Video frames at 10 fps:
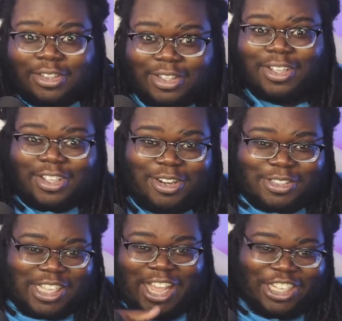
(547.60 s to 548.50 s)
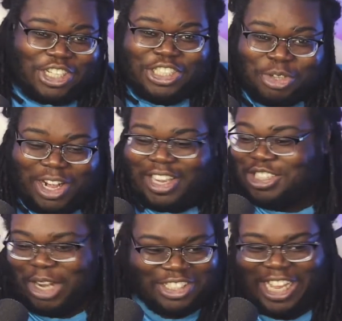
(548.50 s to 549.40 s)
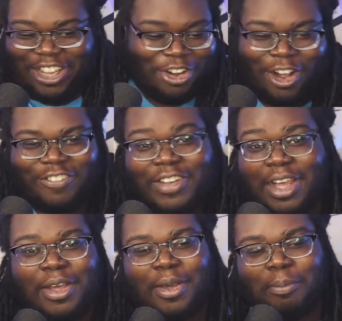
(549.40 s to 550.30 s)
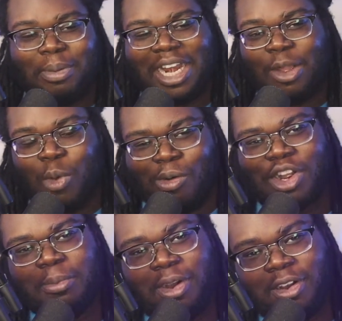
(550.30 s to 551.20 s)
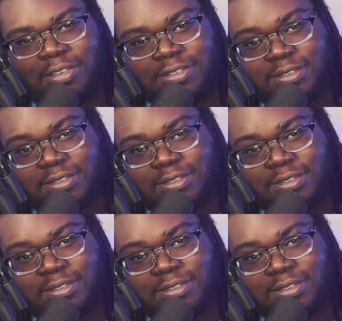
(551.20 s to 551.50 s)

You know what I'm saying? He's trying to take it off, but it won't come off.